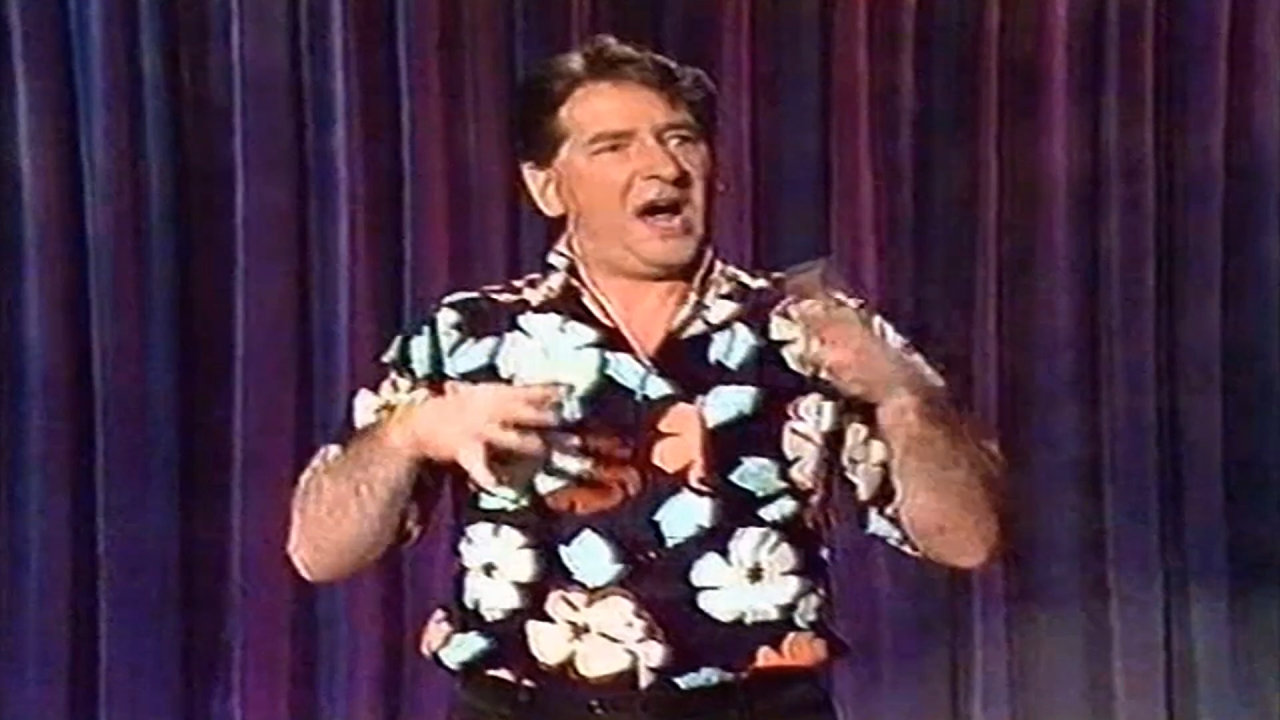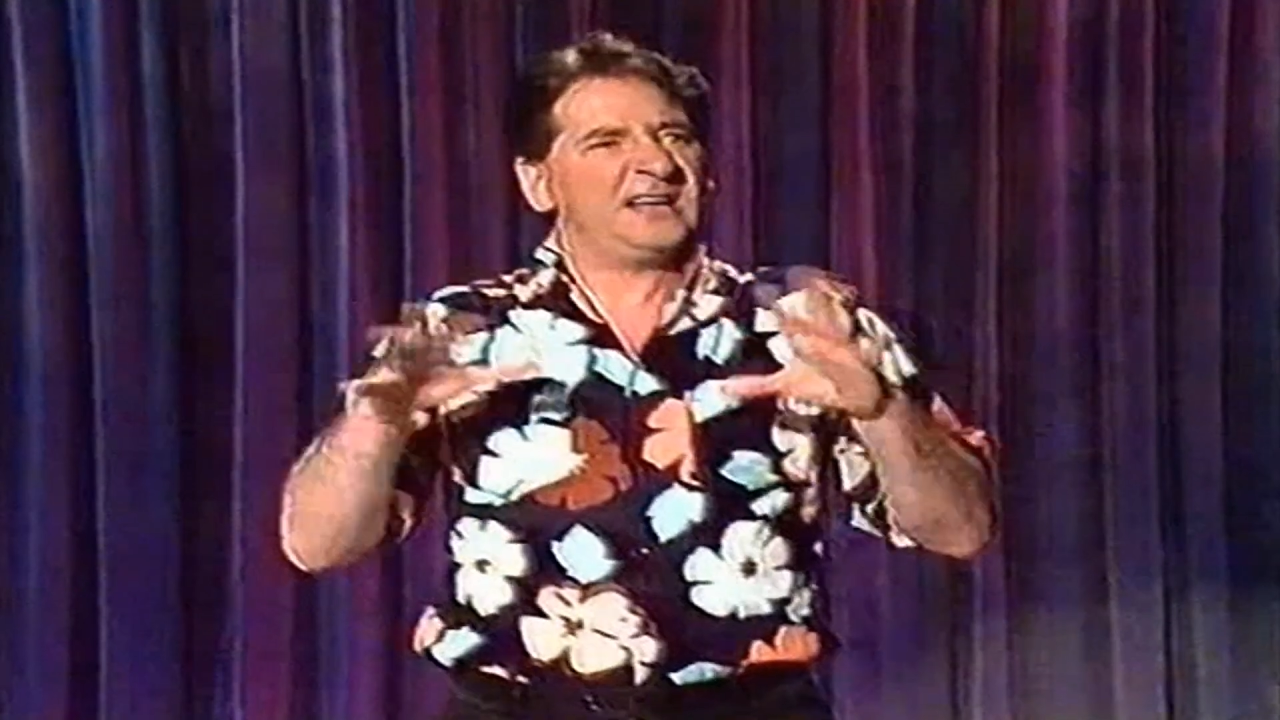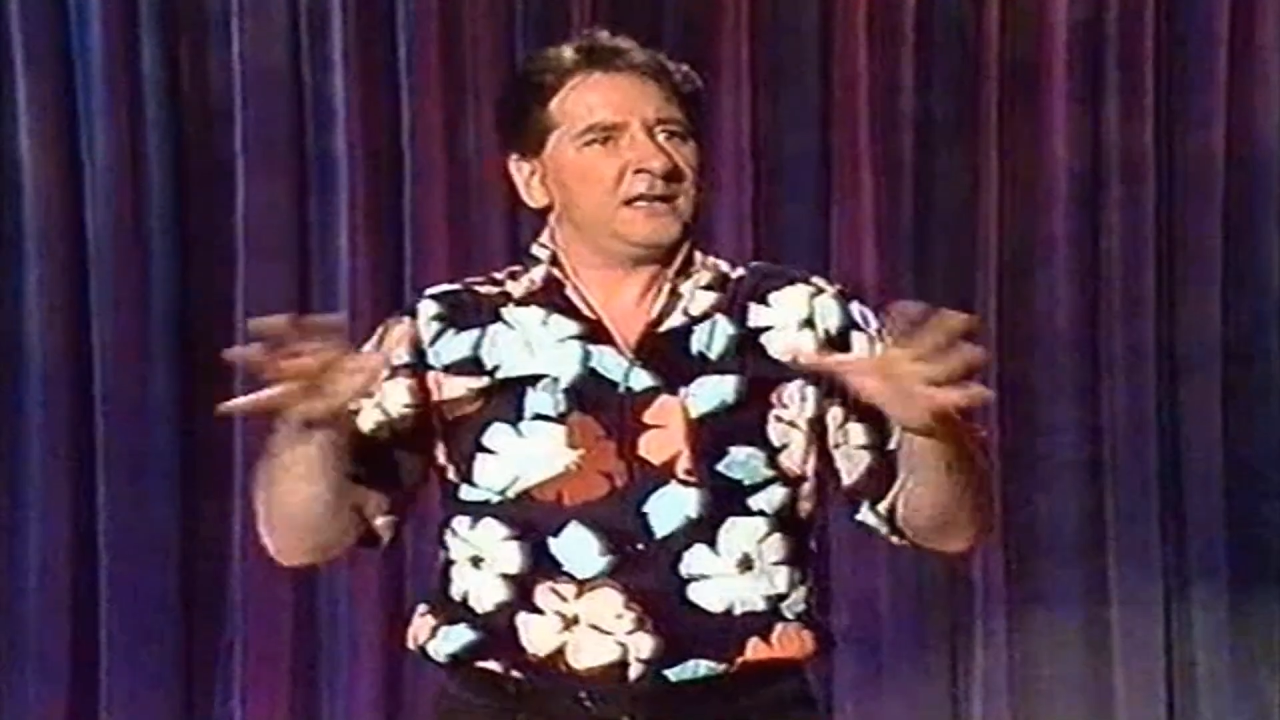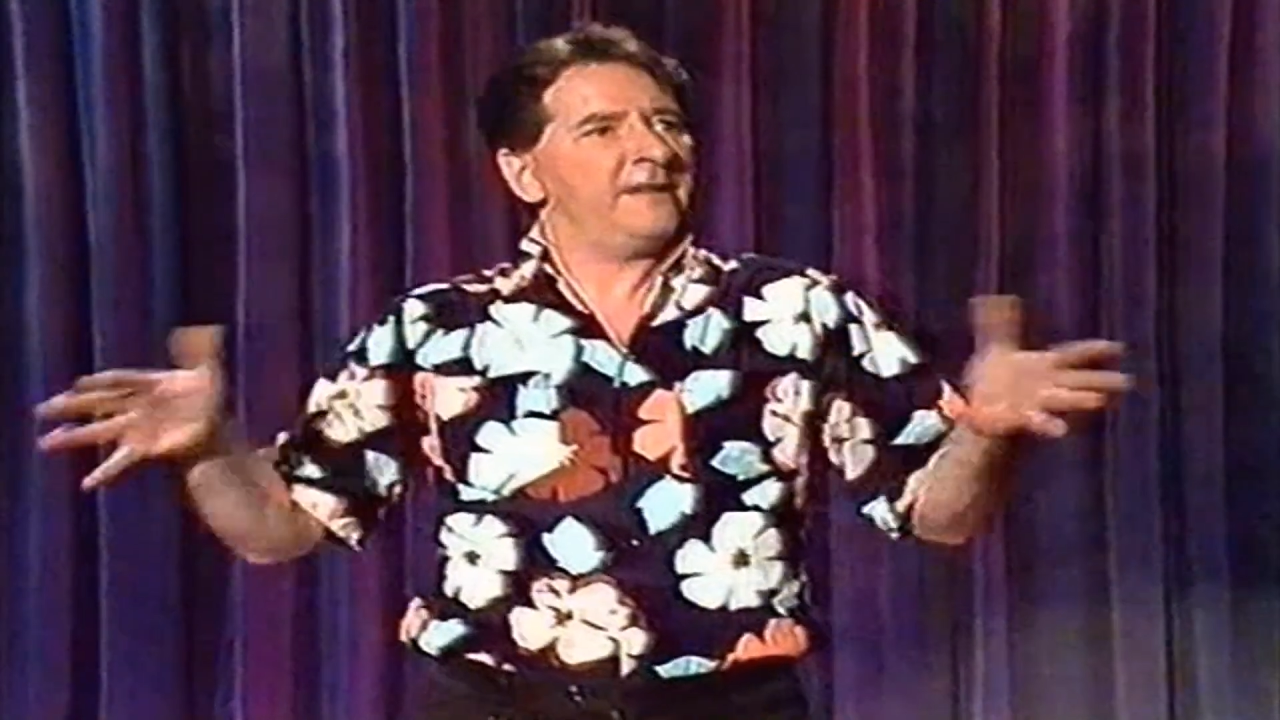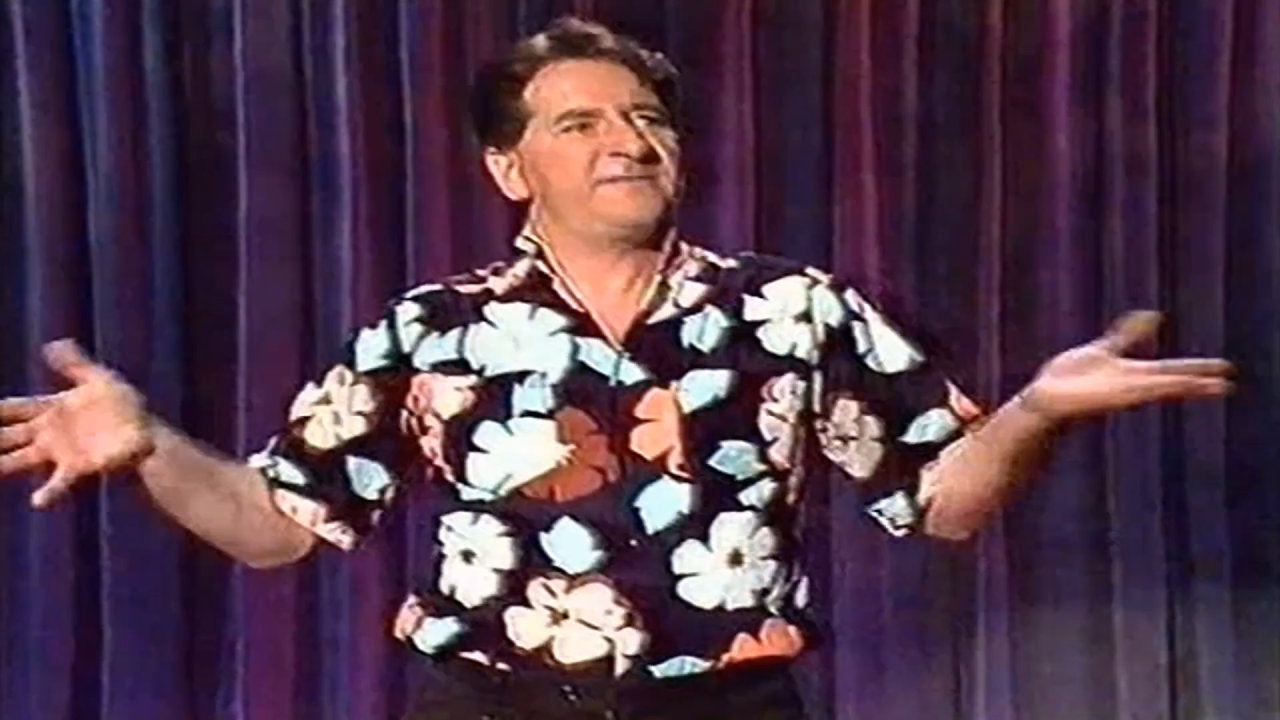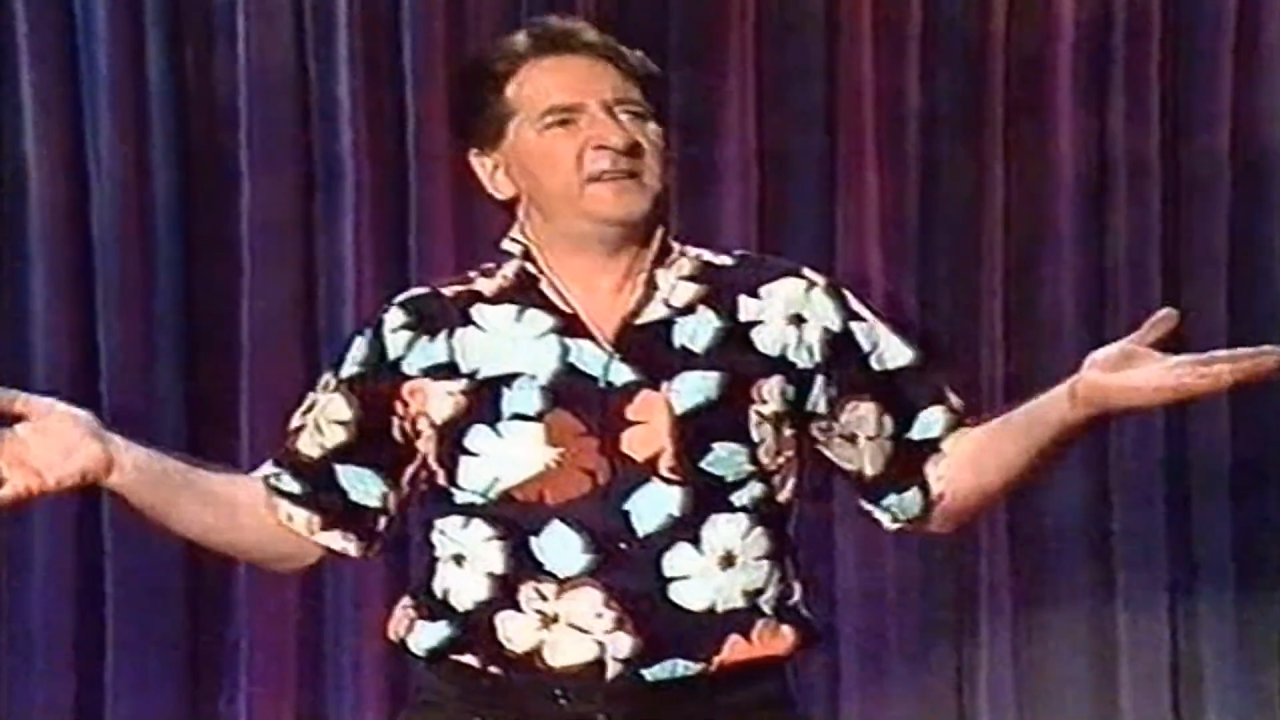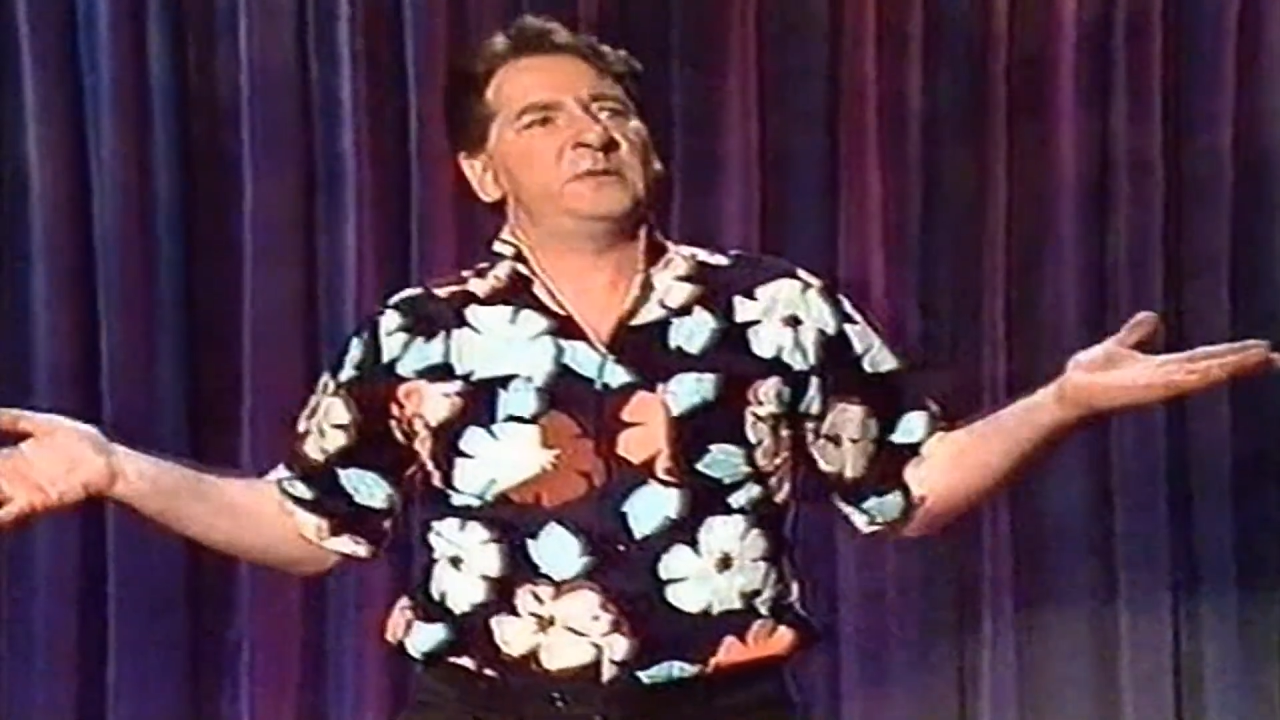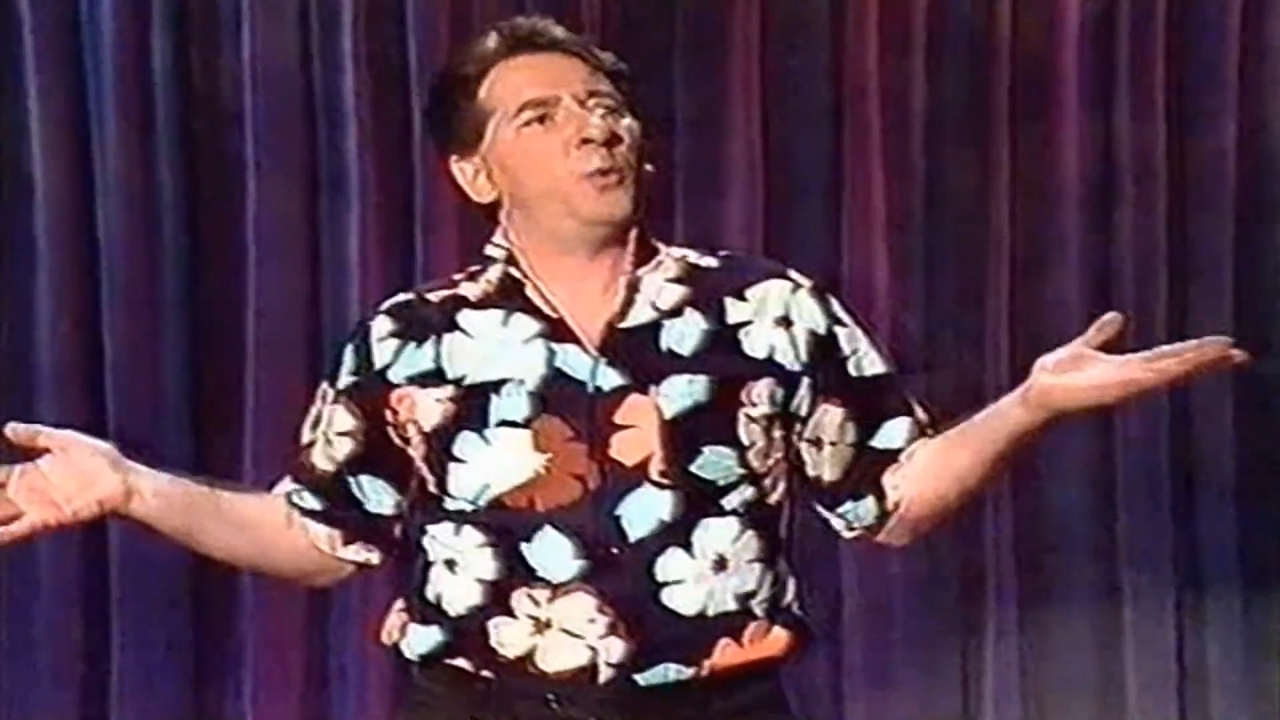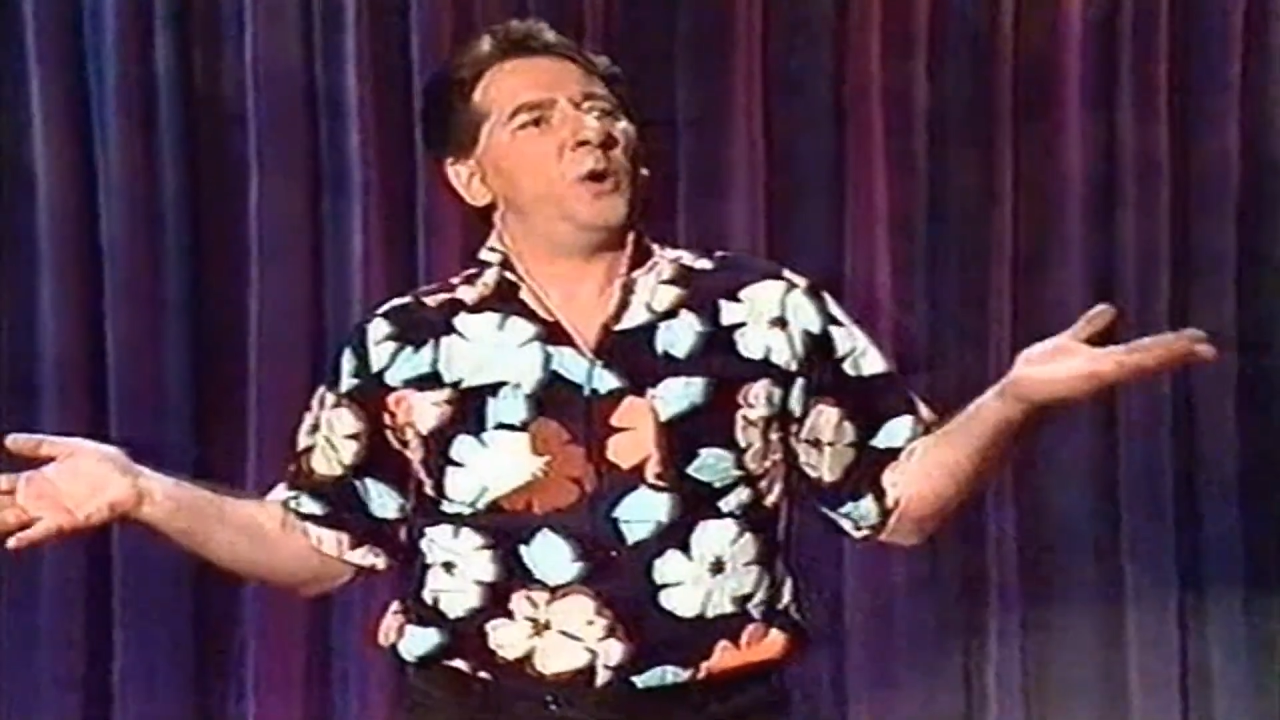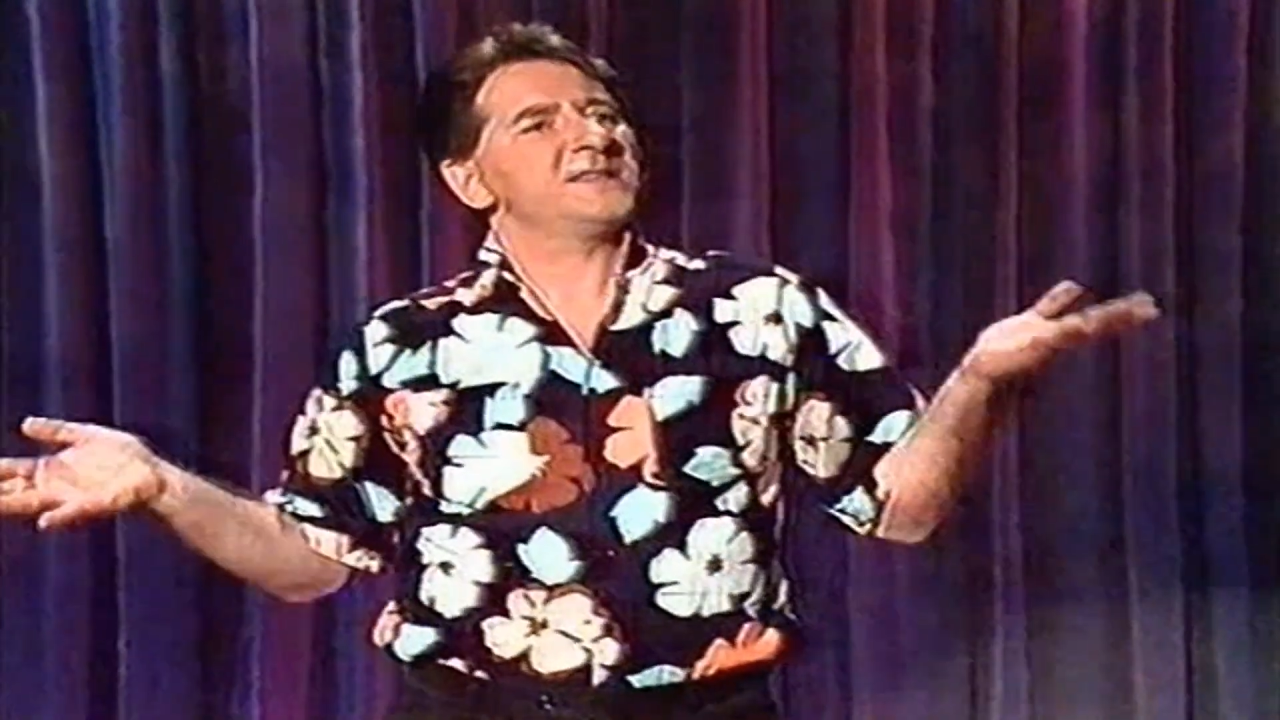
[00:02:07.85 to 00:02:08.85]
unloved and
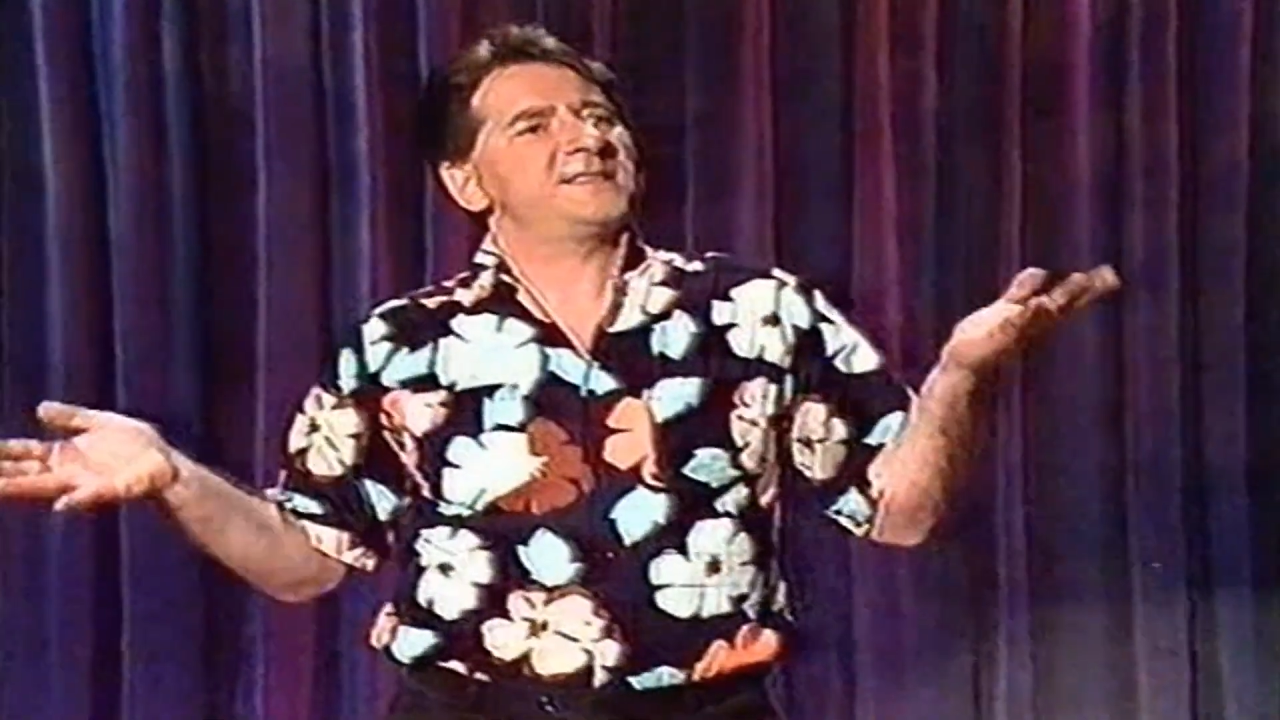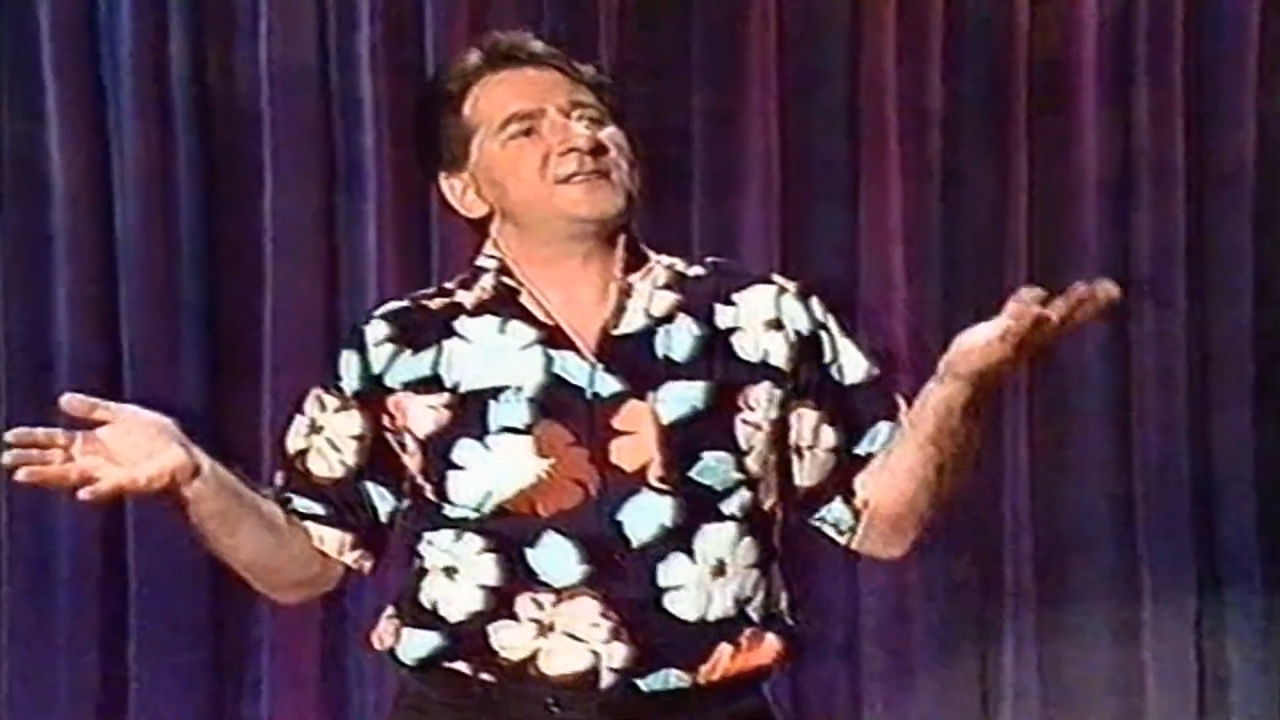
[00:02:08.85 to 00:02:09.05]
unwanted